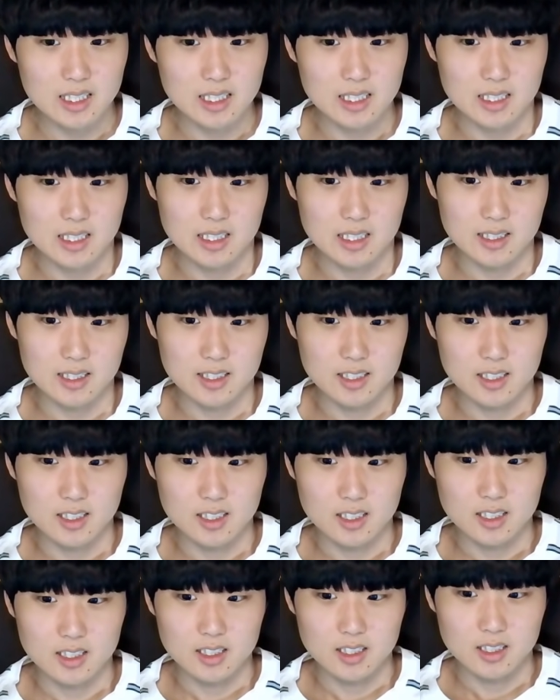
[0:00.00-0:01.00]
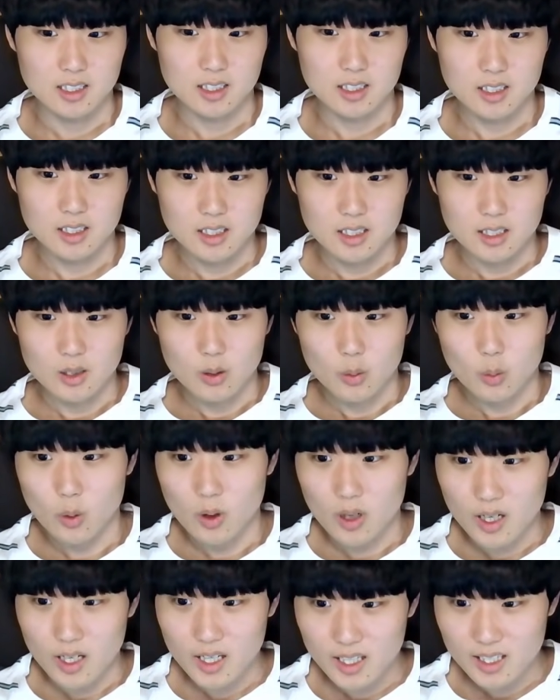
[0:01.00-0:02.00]
After a decade of government
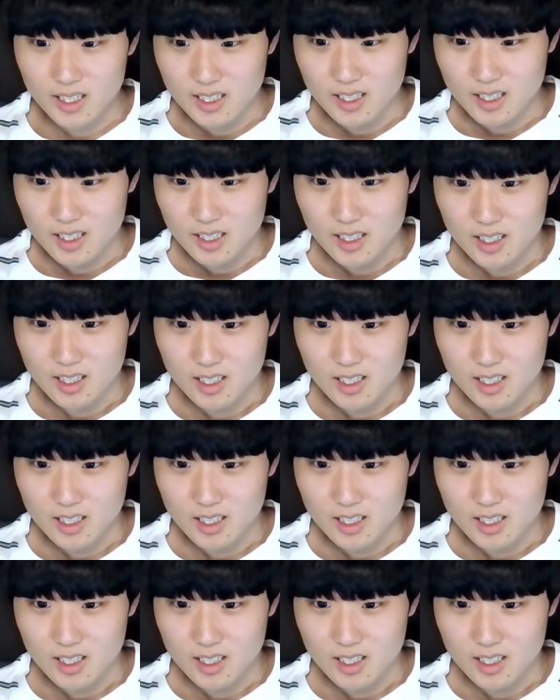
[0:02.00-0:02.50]
what? intervention.